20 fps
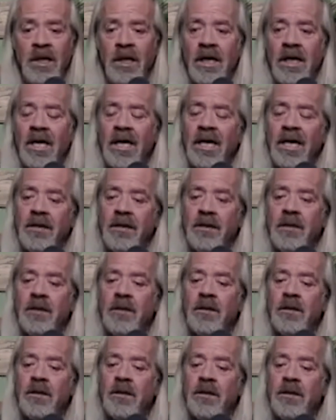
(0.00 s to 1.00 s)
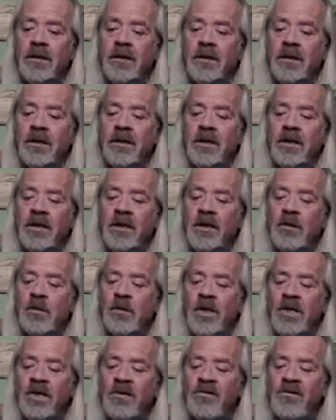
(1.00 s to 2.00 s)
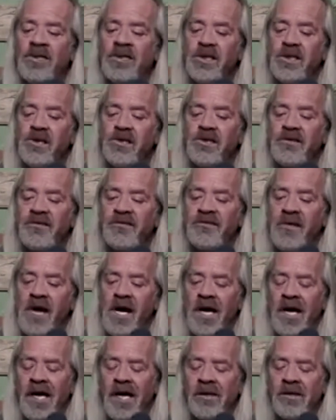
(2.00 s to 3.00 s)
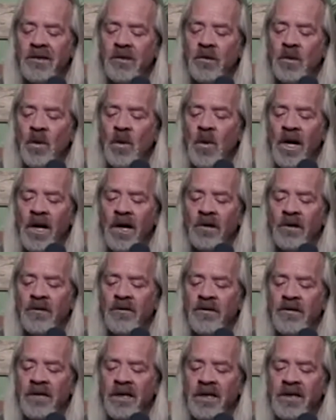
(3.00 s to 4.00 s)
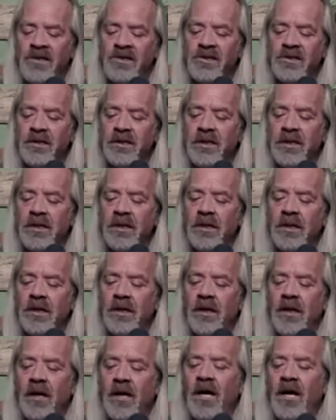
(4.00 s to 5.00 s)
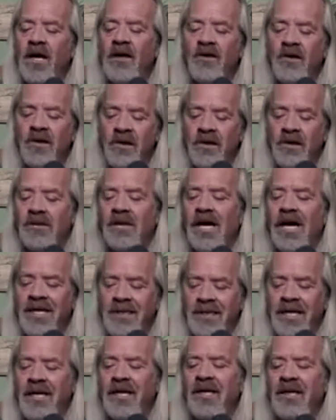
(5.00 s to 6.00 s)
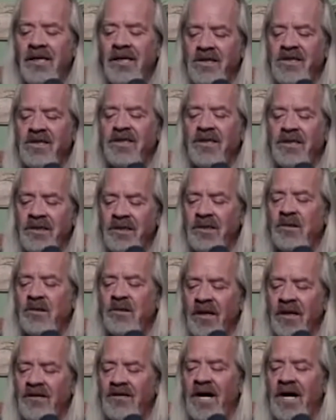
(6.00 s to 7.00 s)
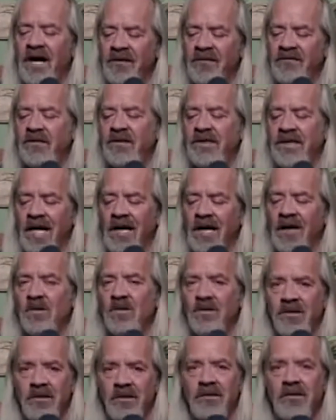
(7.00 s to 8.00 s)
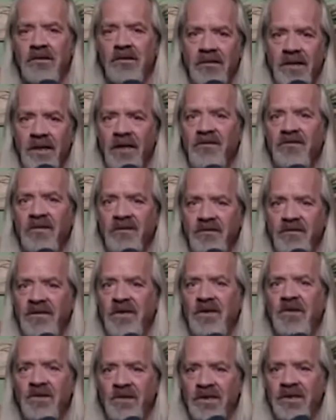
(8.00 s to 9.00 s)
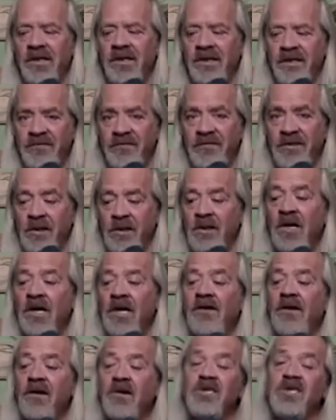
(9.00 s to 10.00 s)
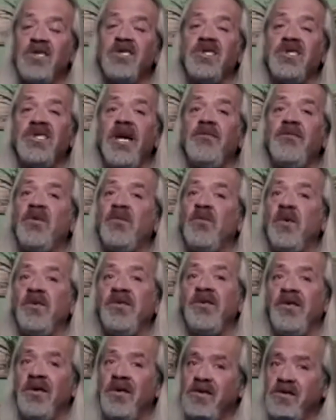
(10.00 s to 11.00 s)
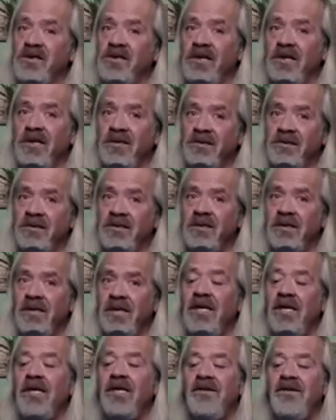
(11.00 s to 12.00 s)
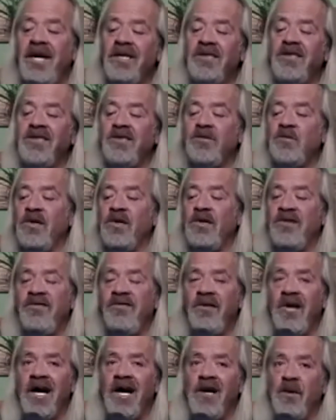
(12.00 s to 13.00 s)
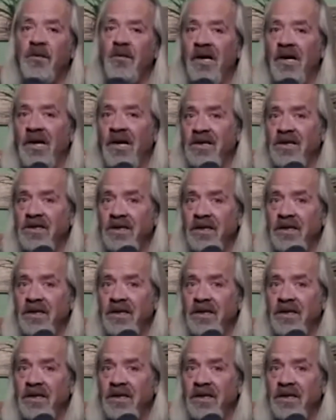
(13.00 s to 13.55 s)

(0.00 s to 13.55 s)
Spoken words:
And when you start to find where these other identities in you that have doubt, that have confusion, that have fear, they're susceptible to those things. That's where the flyer plays.